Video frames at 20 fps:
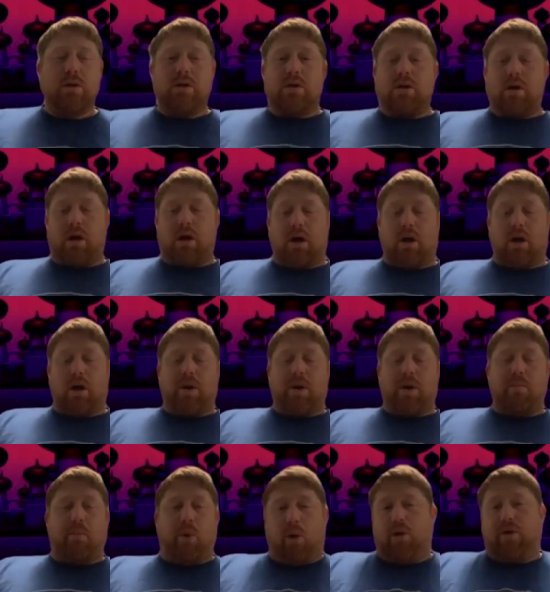
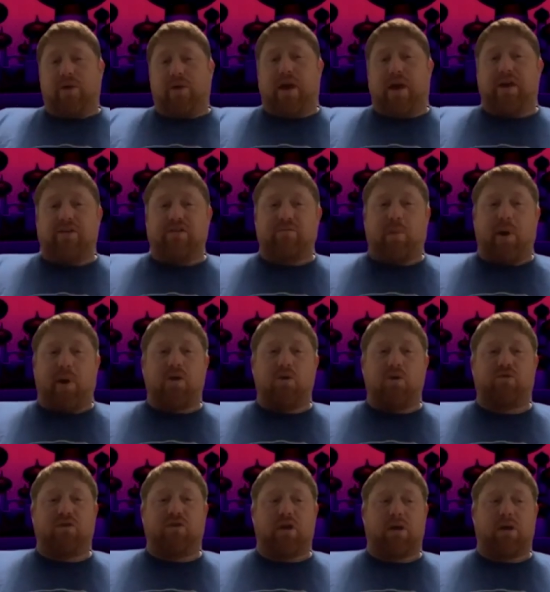And part of that is by
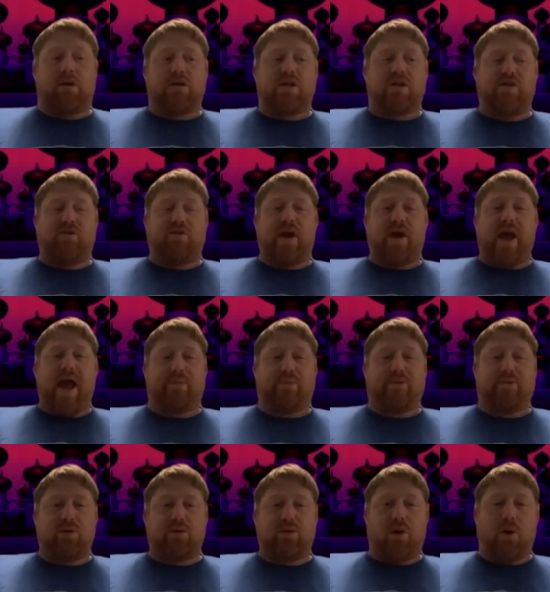using different
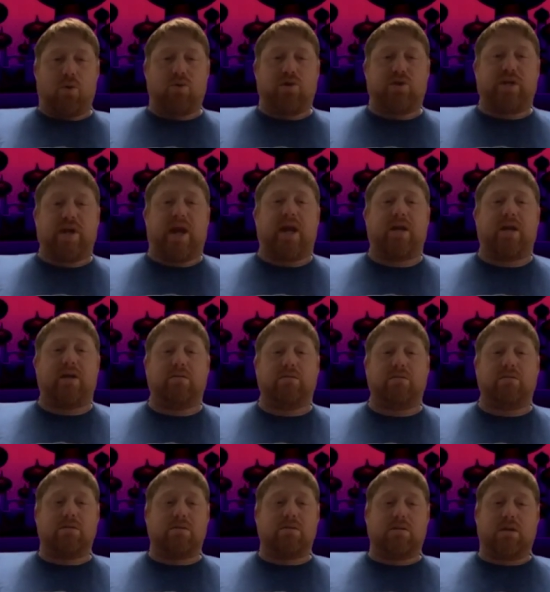absolute loads, and
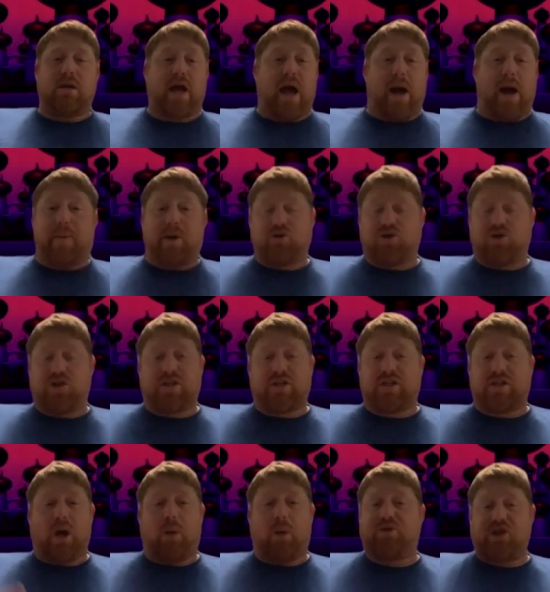accommodating
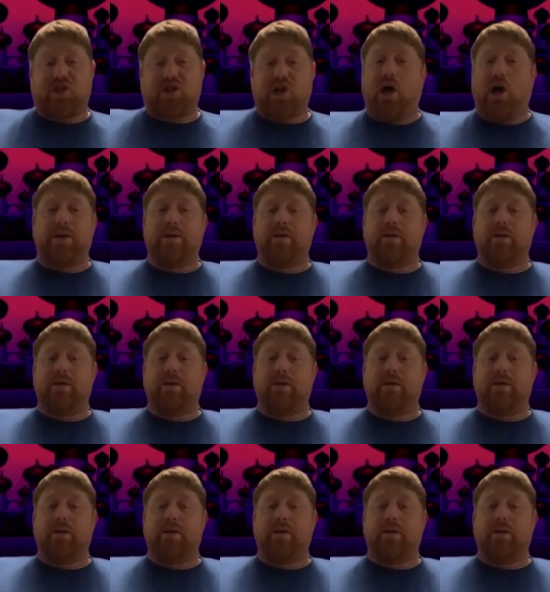resistance helps a ton.